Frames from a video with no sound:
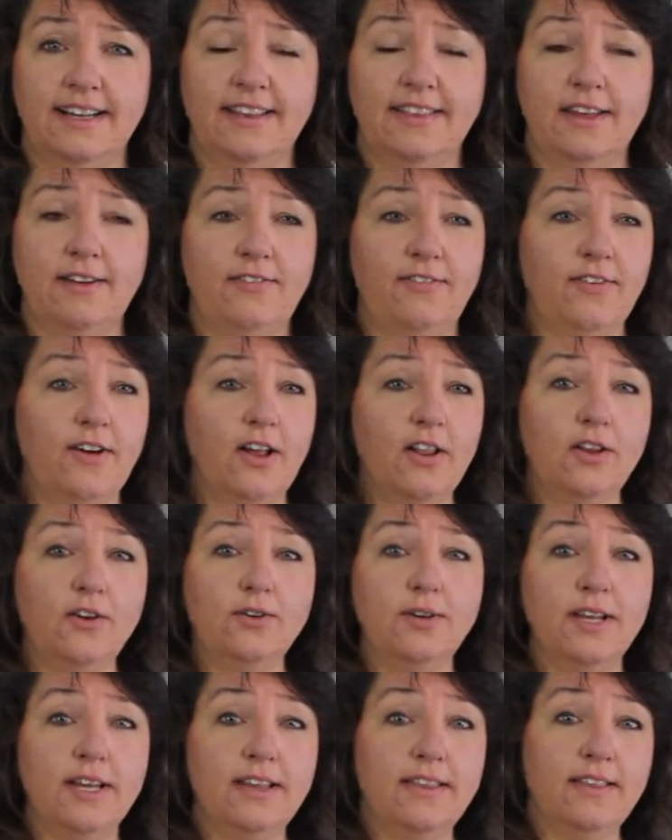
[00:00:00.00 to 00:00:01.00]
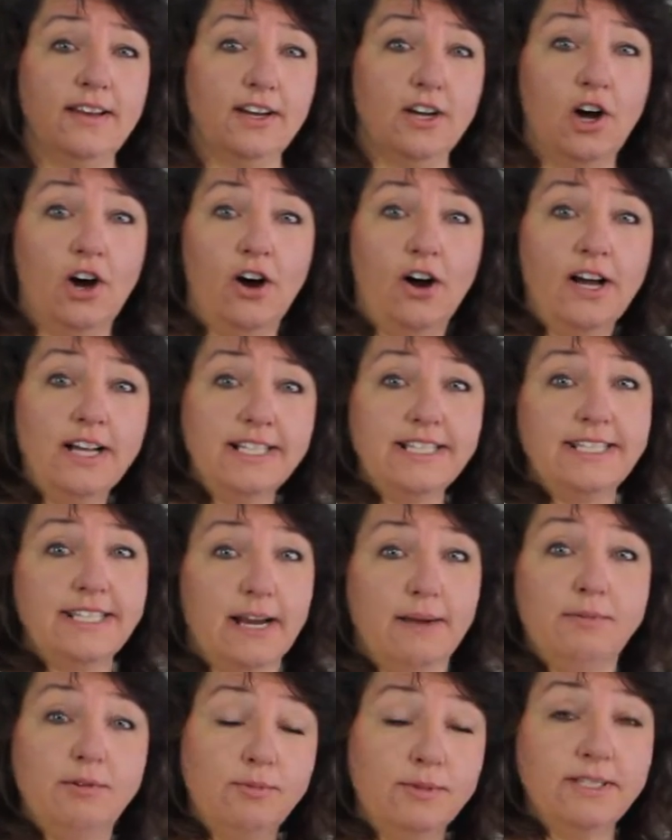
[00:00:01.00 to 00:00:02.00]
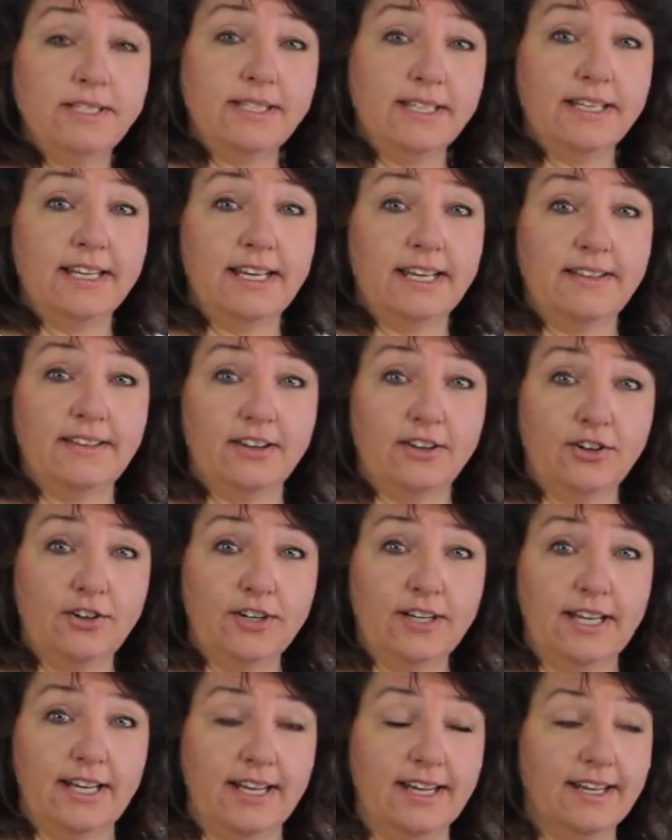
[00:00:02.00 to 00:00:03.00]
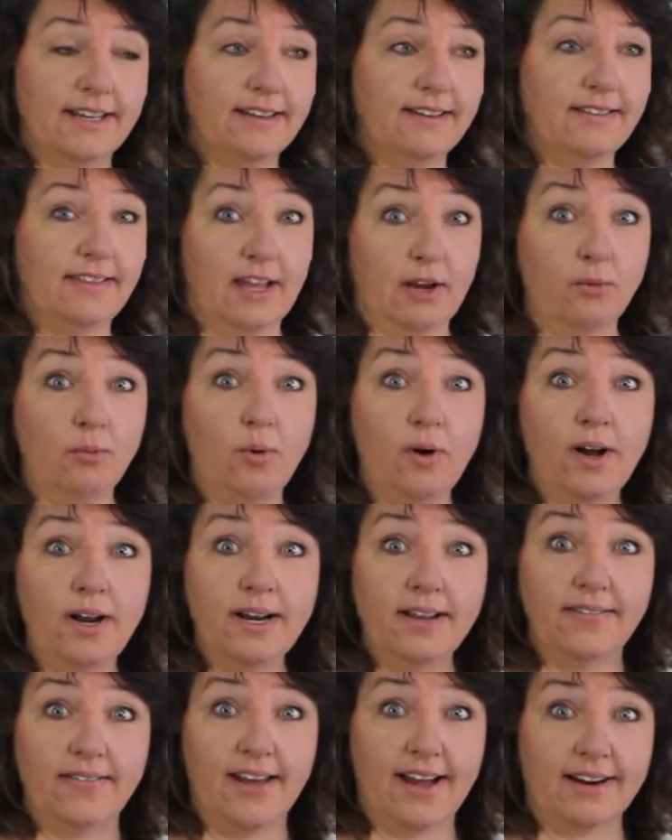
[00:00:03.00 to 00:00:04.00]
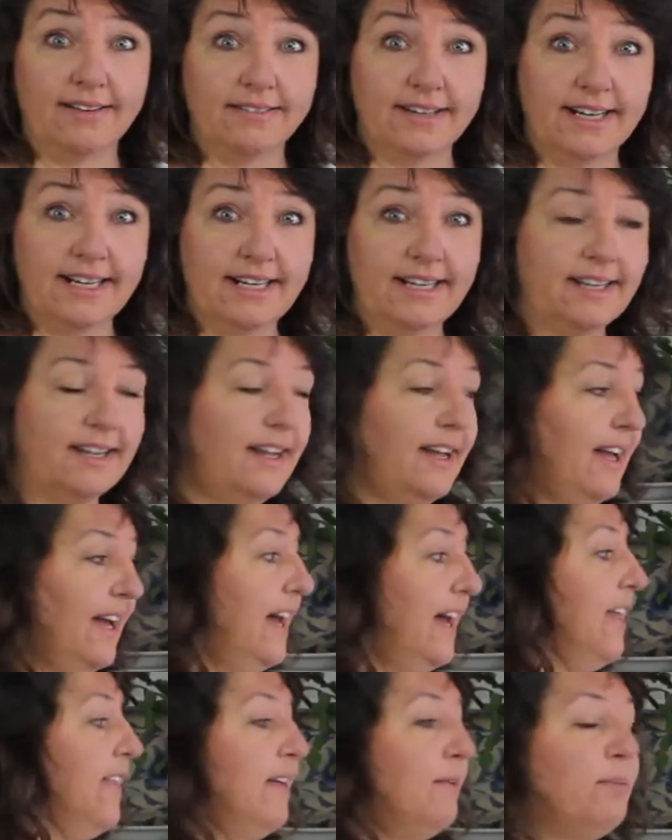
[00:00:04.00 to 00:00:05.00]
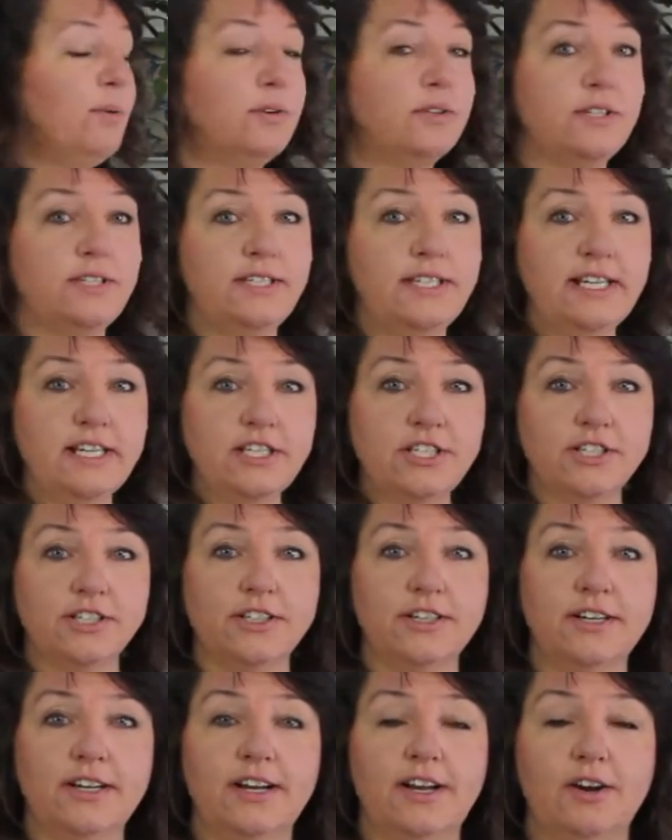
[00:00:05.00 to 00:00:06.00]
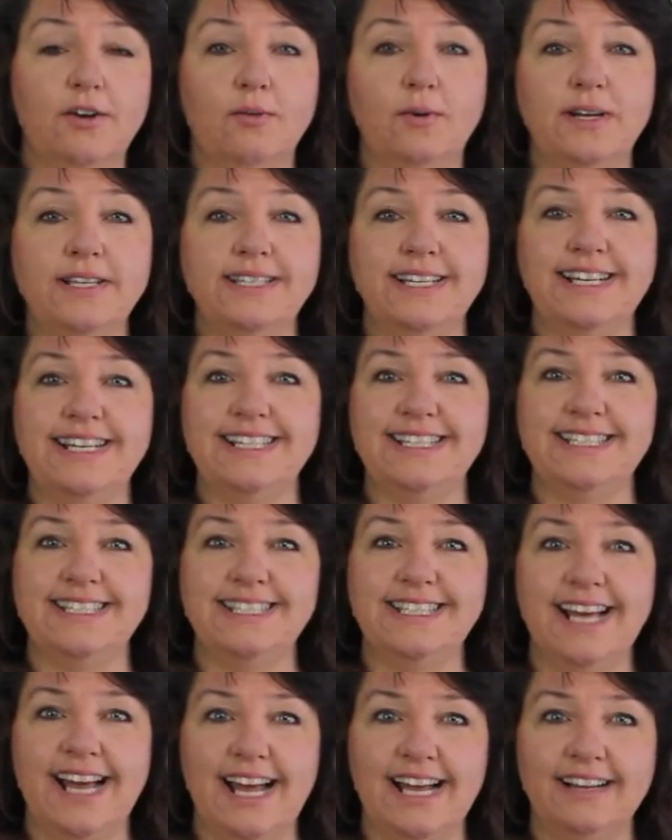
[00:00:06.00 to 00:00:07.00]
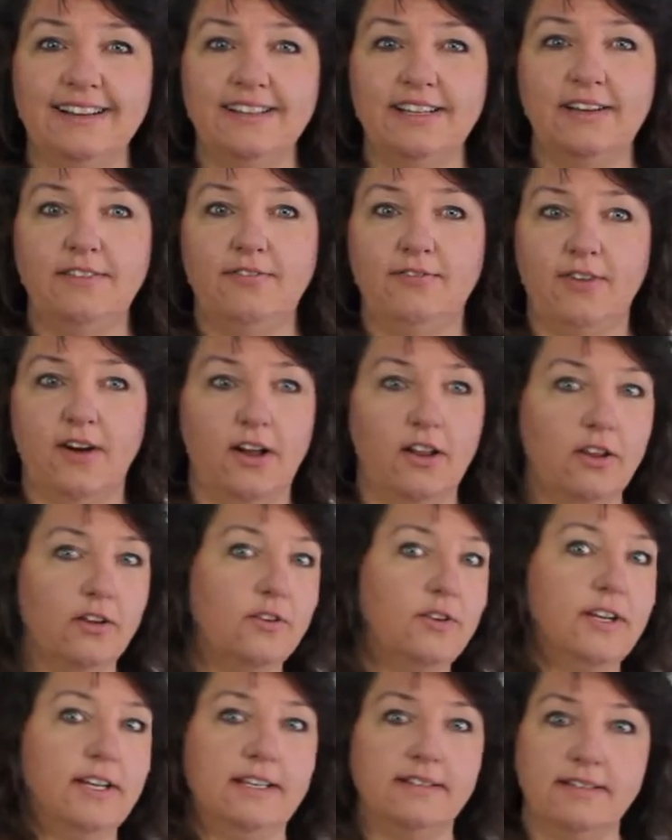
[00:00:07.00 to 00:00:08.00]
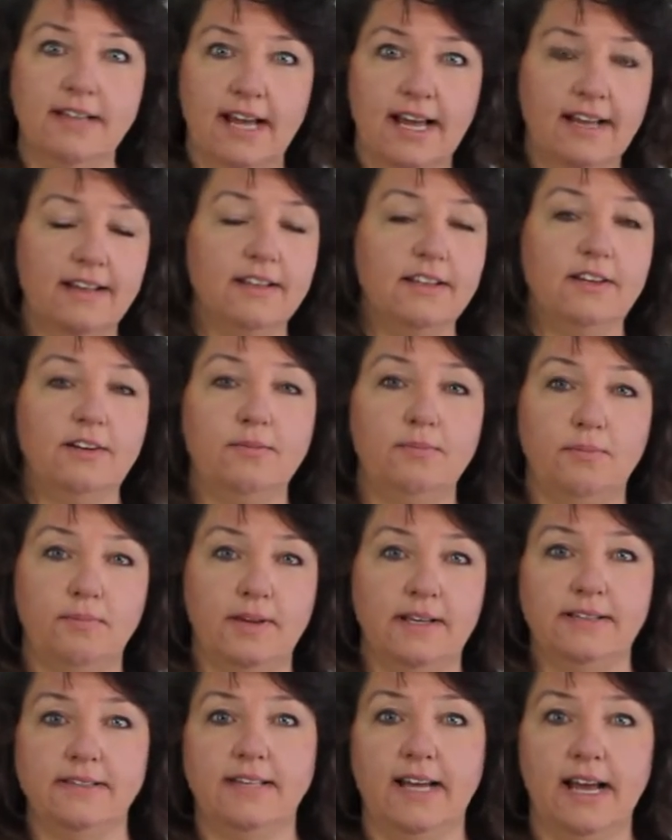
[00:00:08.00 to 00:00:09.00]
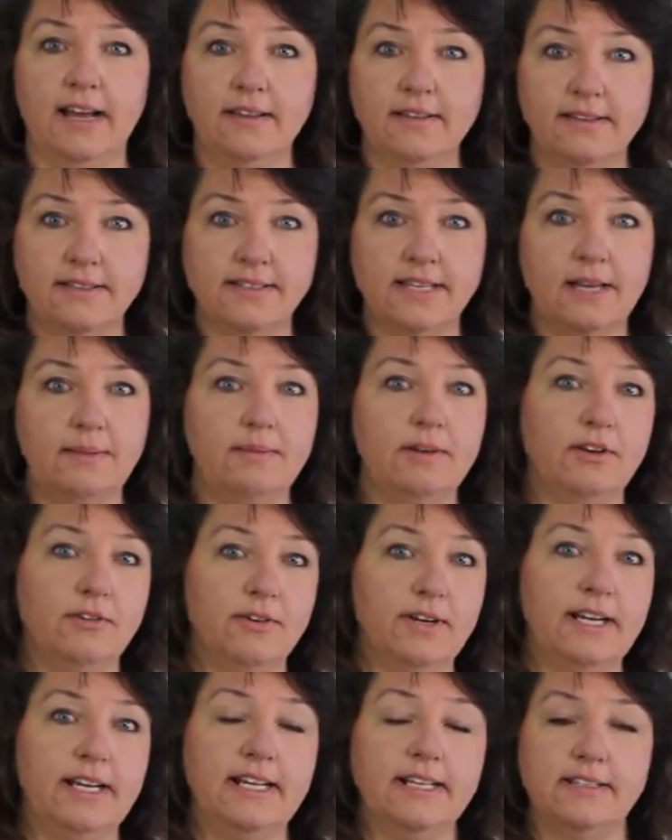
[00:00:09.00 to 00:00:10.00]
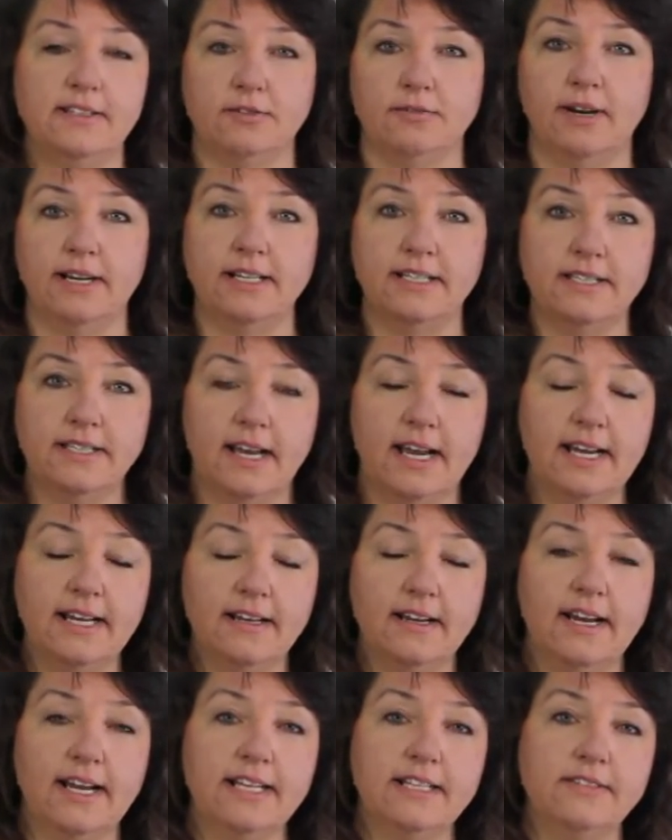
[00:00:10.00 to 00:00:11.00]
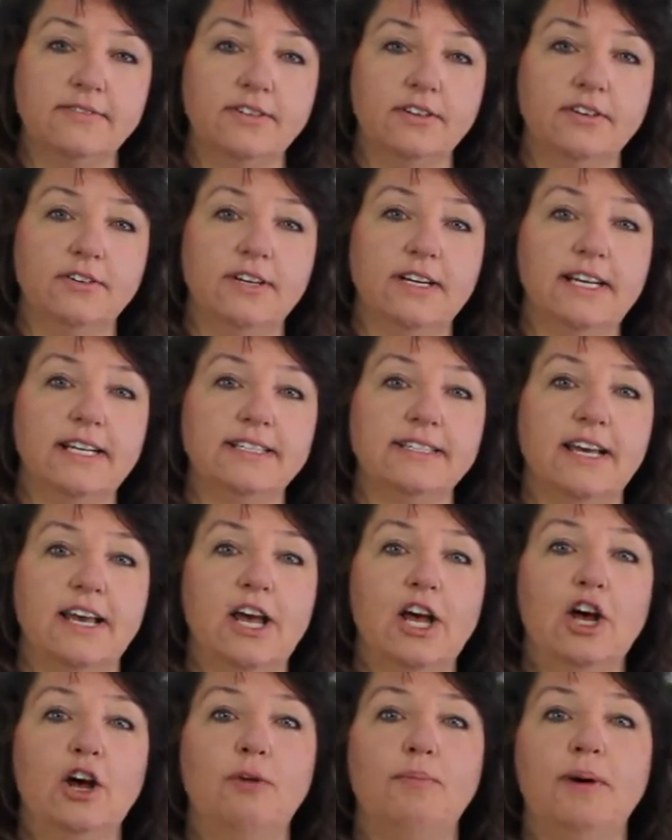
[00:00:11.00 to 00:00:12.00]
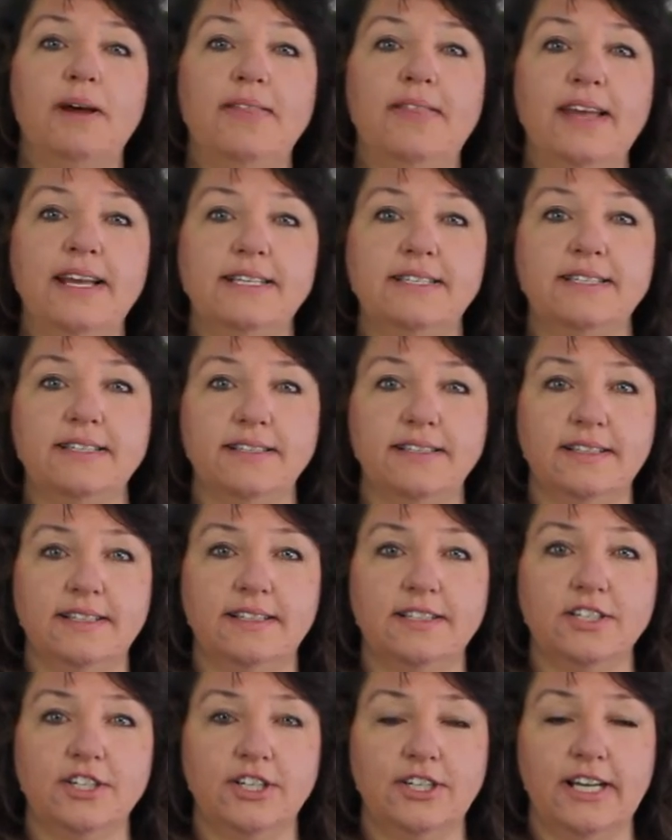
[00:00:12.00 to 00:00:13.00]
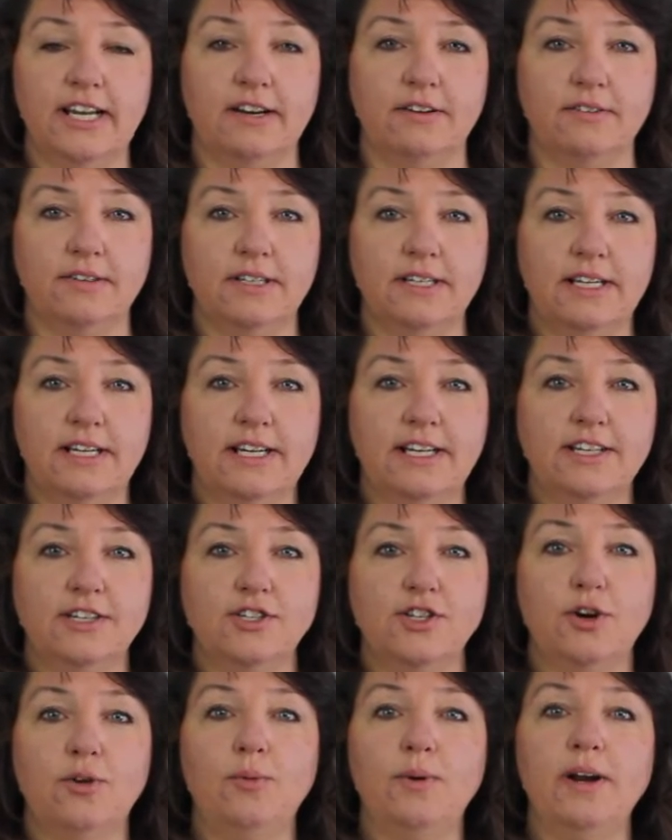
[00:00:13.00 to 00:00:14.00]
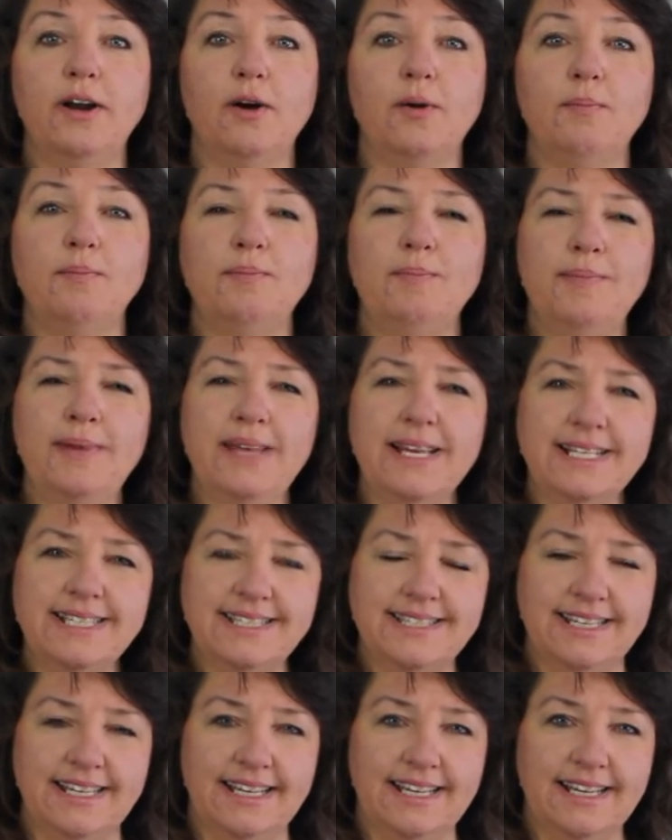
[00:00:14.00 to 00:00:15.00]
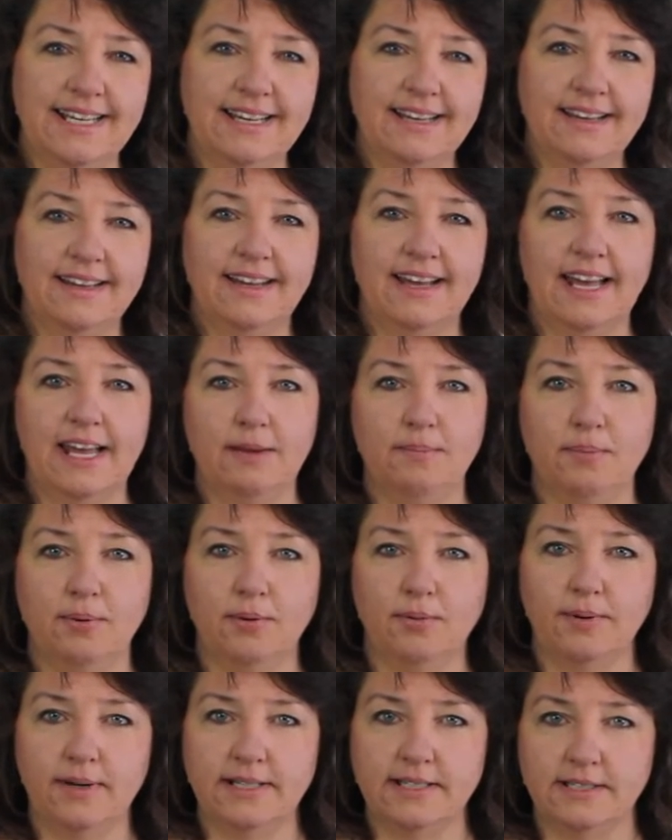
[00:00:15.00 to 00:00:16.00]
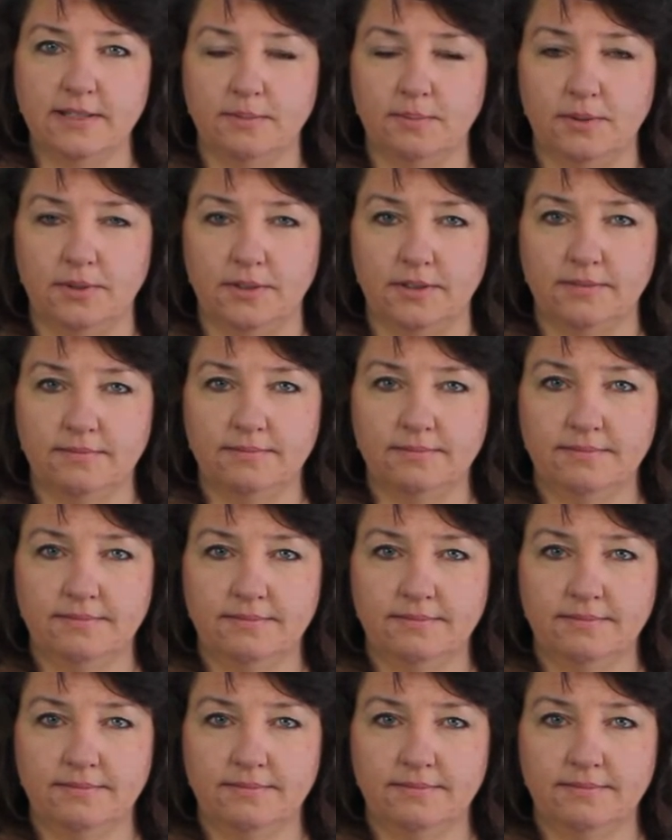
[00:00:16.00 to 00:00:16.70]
They followed, the concept was to get the cookie. They wanted that, right? The procedure was followed exactly the same ingredients, the right kinds of ingredients, but they still didn't turn out. So we are missing a principle.